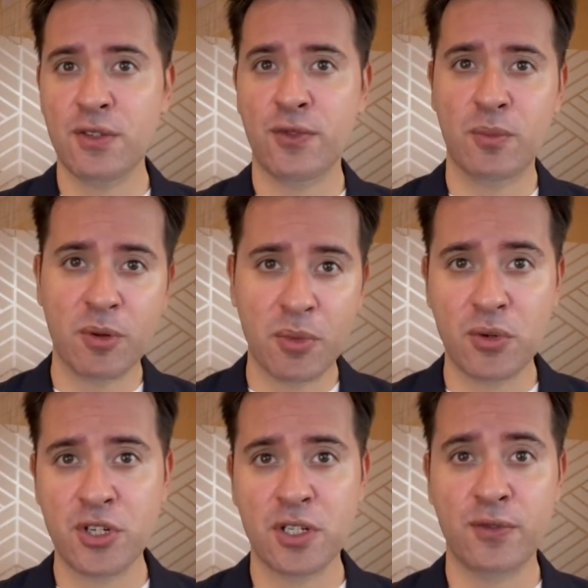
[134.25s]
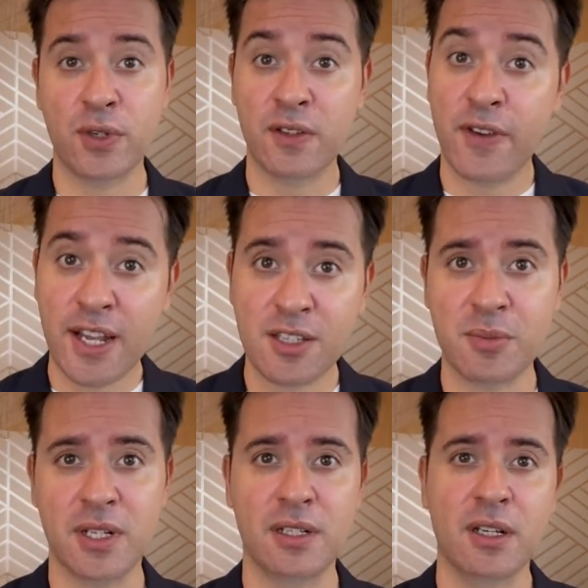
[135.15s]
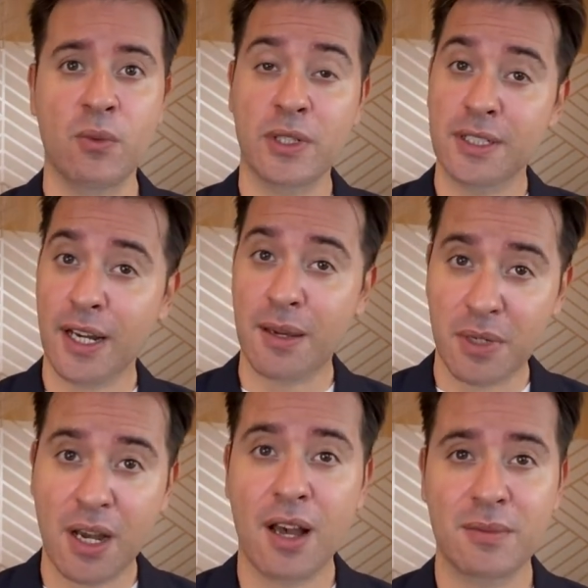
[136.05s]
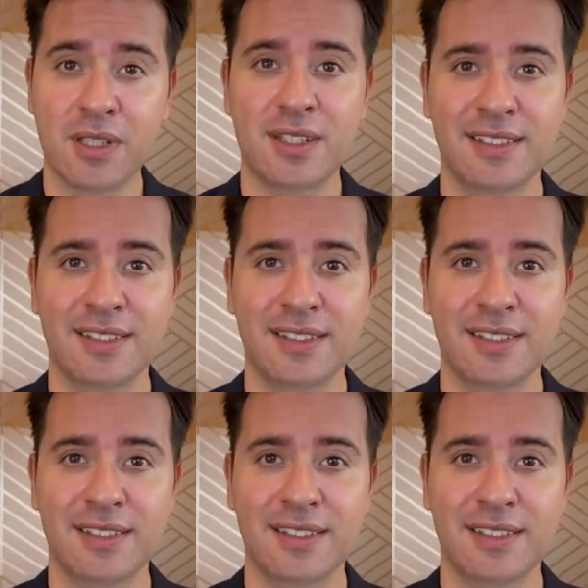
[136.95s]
for promotion, for advancement when the time comes.